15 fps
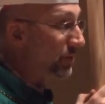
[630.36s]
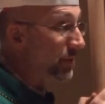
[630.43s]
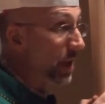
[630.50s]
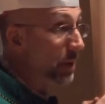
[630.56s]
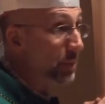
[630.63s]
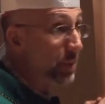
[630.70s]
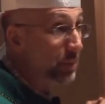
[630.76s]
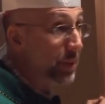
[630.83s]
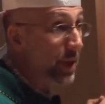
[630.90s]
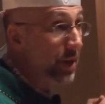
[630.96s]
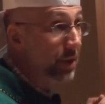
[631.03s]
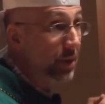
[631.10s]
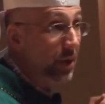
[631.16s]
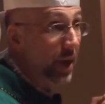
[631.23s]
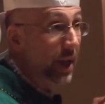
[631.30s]
of Simon
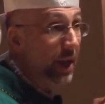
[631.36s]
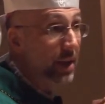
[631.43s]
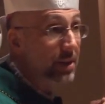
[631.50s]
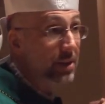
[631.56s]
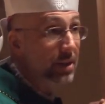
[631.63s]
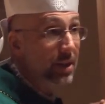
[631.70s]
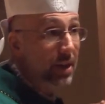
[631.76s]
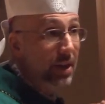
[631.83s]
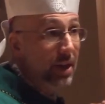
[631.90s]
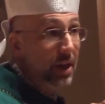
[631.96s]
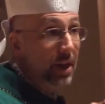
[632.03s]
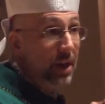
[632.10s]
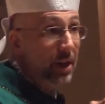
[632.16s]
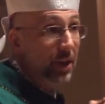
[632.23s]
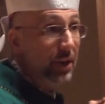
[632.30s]
Peter, and
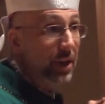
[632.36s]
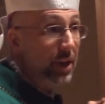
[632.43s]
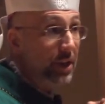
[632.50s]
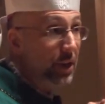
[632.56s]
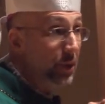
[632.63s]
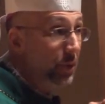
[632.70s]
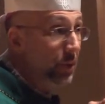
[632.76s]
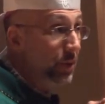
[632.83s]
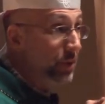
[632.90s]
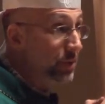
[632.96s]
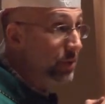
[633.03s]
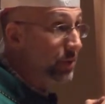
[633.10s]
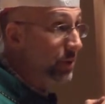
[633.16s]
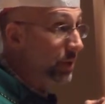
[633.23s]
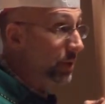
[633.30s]
he
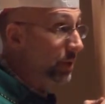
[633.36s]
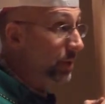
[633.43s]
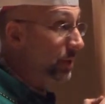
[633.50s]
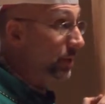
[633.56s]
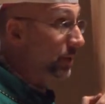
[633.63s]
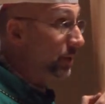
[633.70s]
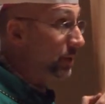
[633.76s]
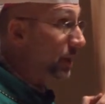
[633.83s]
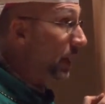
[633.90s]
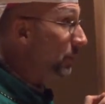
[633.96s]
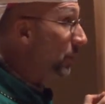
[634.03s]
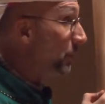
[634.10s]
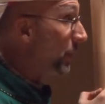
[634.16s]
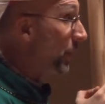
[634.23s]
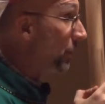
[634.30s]
cures
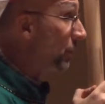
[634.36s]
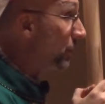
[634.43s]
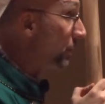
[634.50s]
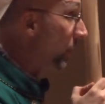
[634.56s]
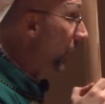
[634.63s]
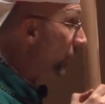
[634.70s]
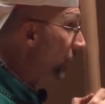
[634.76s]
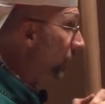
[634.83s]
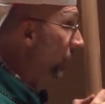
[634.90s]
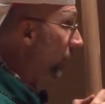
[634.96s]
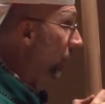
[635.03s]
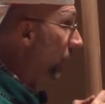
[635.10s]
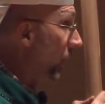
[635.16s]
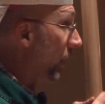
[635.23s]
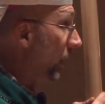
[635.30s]
Simon Peter's
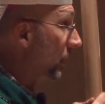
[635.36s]
mother-in-law.